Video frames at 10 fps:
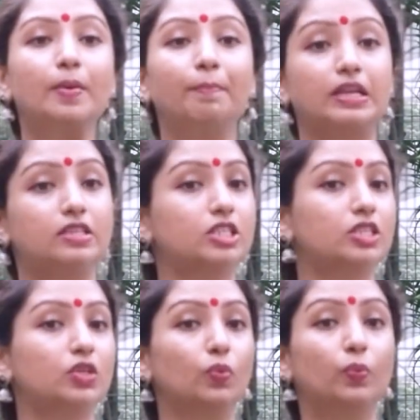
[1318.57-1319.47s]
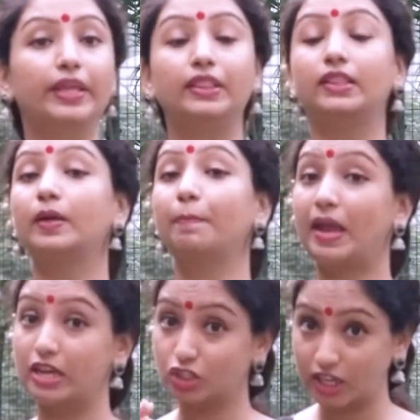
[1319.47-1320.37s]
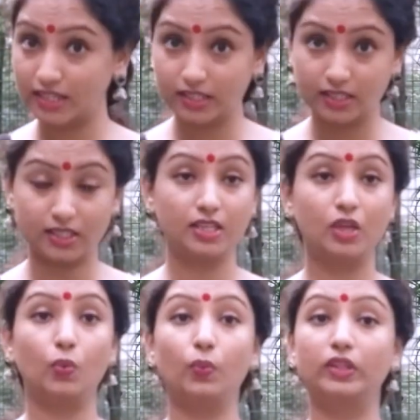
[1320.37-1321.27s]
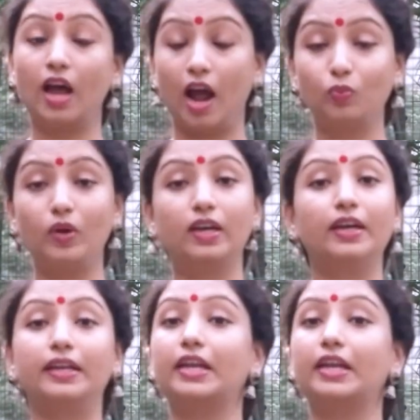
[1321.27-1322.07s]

But with patience, with hard work and